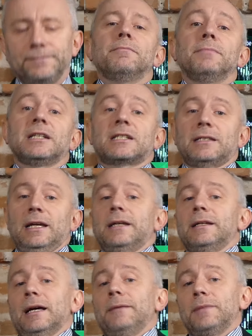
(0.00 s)
Mistake
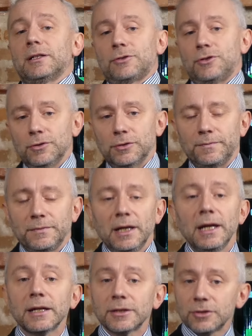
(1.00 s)
number 2.
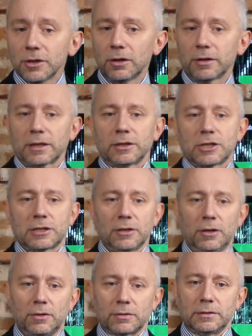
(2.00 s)
Ignoring
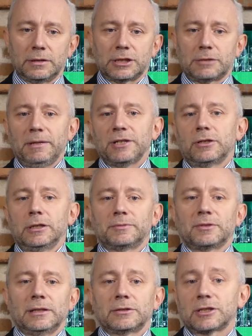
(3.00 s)
stock, especially
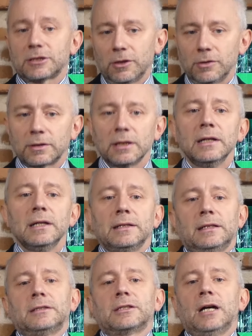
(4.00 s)
obsolete stock,
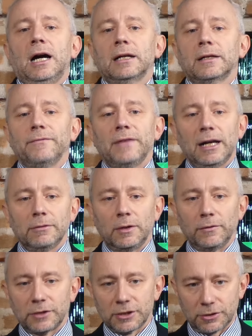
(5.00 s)
that is hugging
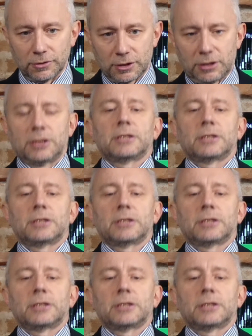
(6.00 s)
valuable resources.